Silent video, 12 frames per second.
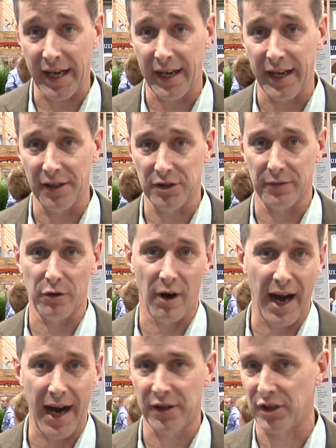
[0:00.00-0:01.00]
headaches of
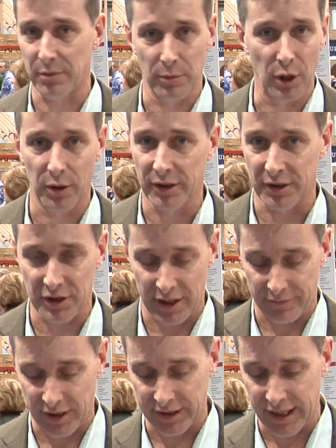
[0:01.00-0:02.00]
cracks and mold and
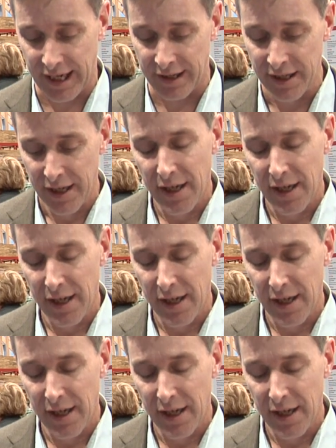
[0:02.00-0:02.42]
stuff like that.